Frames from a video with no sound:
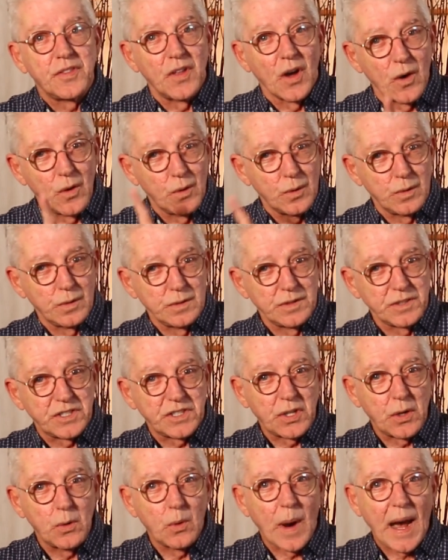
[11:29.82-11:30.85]

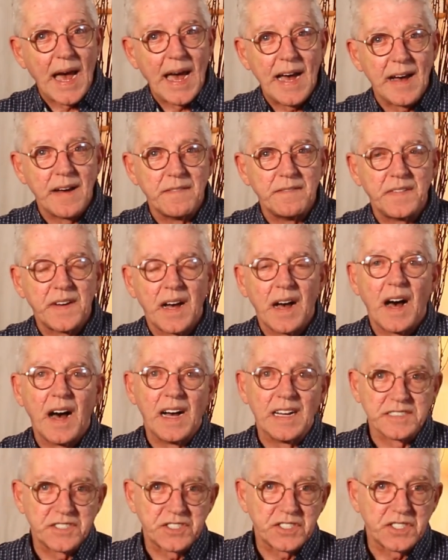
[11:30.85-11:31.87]
Those who have
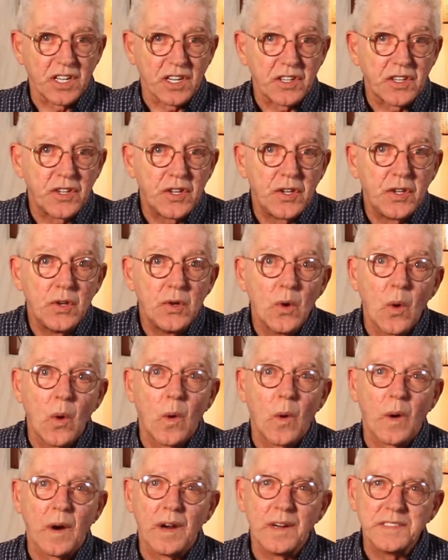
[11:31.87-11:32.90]
a
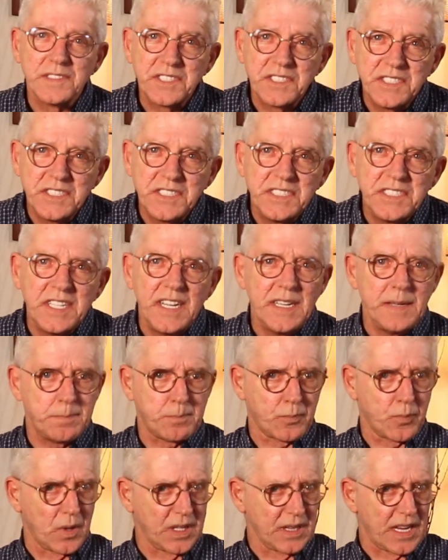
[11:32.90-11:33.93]
secure, deep
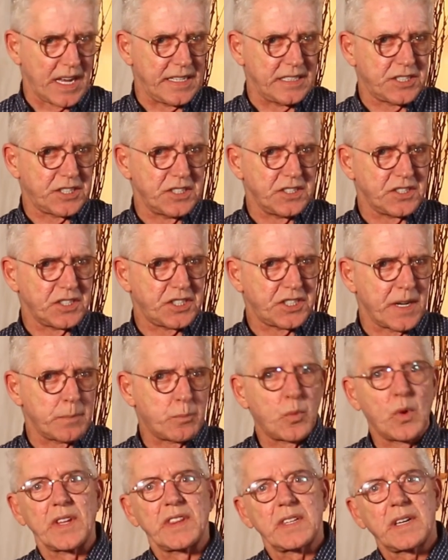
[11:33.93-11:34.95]

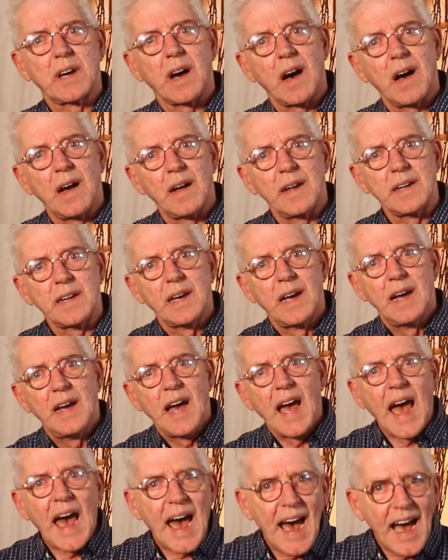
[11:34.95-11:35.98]
relationship with God
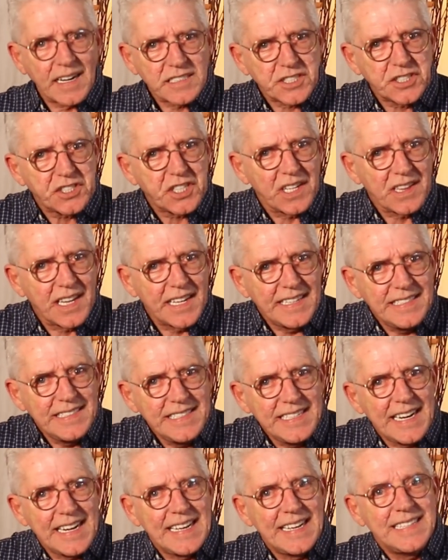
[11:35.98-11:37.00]
actually
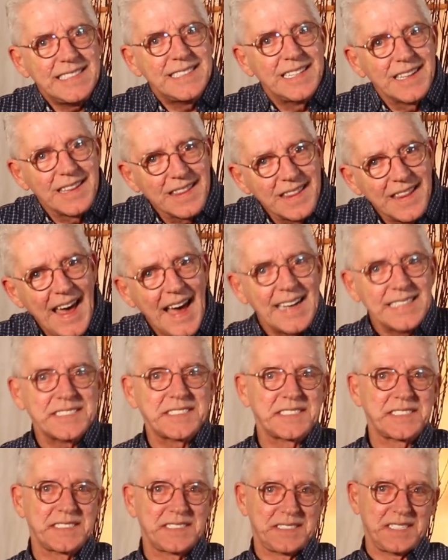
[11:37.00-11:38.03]
need
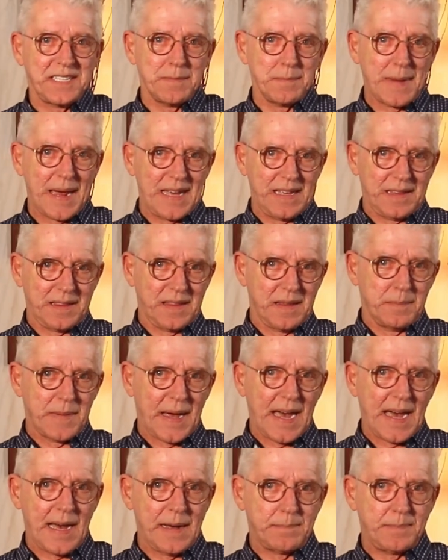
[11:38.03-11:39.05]
less to make them
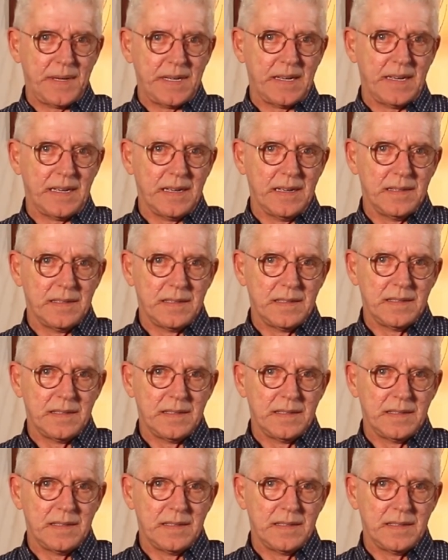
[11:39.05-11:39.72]
happy.